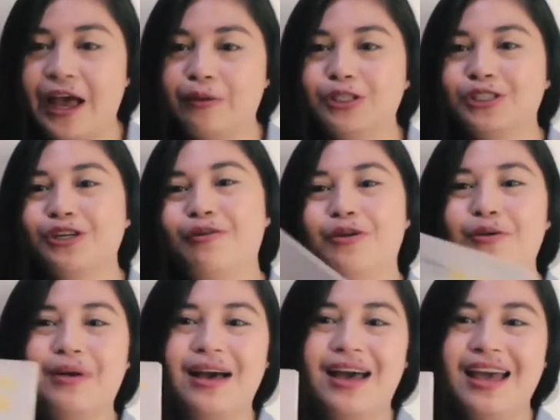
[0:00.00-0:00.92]
will show you
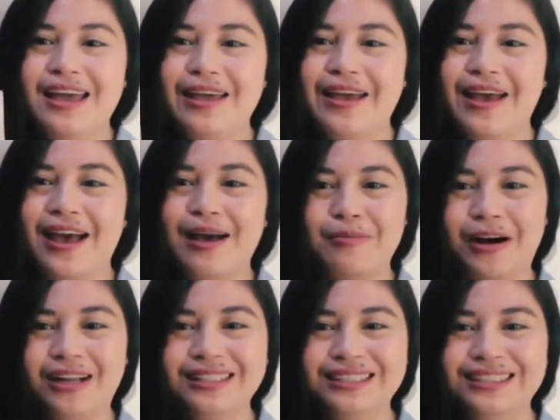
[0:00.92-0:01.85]
my
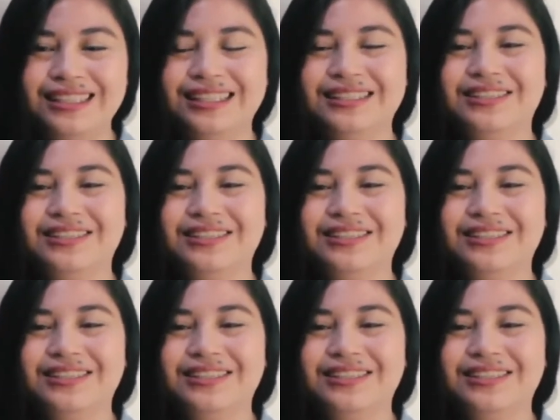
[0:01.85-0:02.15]
policy.